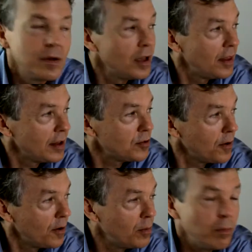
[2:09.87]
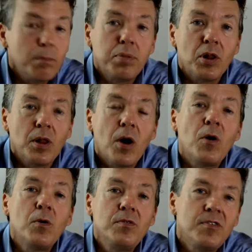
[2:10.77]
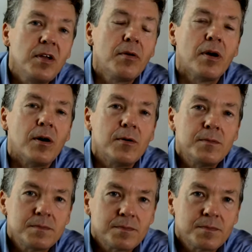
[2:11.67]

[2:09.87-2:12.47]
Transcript: Okay. That term below 0.